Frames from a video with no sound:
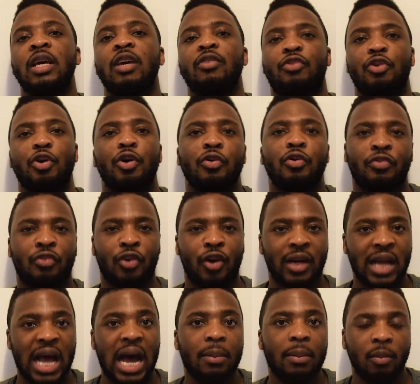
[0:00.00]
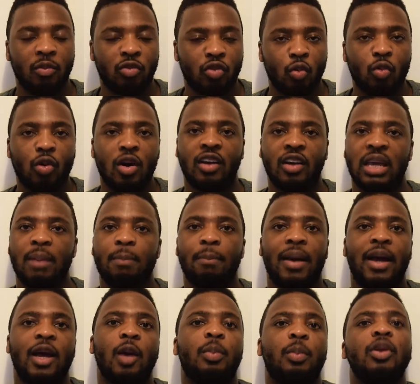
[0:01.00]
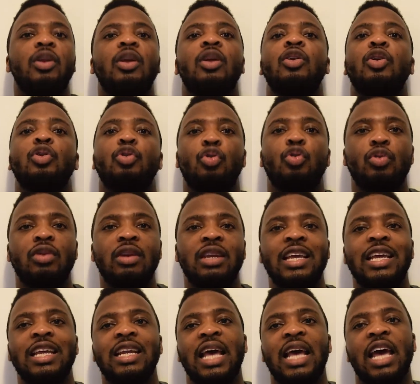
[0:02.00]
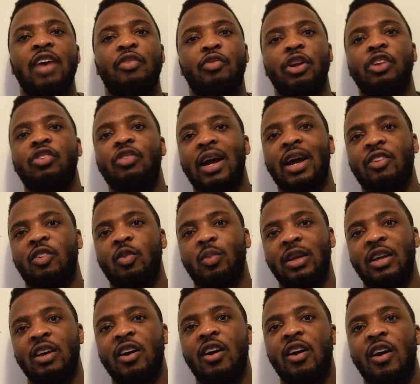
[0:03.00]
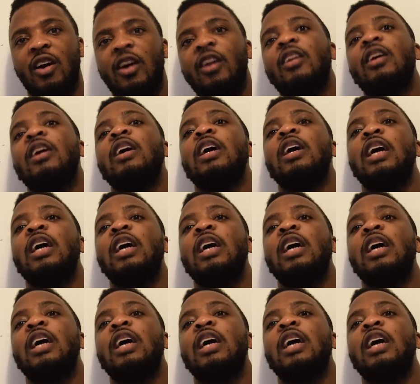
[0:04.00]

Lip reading: For an album to work, in my opinion, you need every track to be heard.